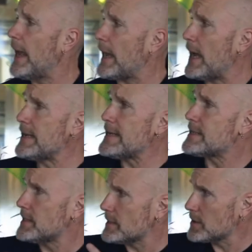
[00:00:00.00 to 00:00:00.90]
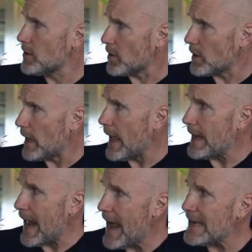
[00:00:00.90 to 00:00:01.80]
and I need to look,
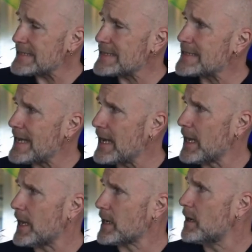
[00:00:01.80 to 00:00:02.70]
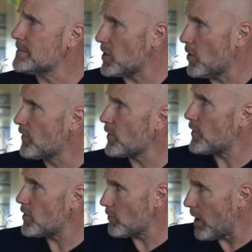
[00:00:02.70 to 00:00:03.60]
and as a satellite comes over
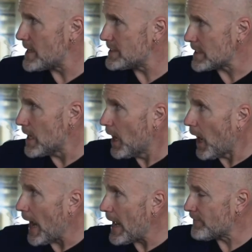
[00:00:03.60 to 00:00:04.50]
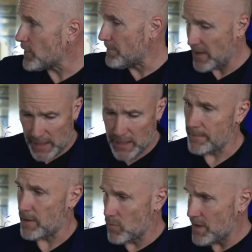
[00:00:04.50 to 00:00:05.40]
the horizon, I have to pick it
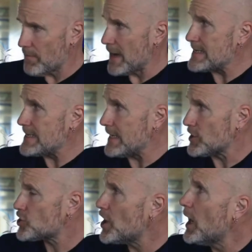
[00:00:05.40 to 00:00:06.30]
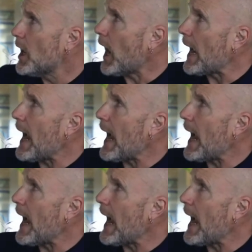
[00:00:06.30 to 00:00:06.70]
up, and with my dish, I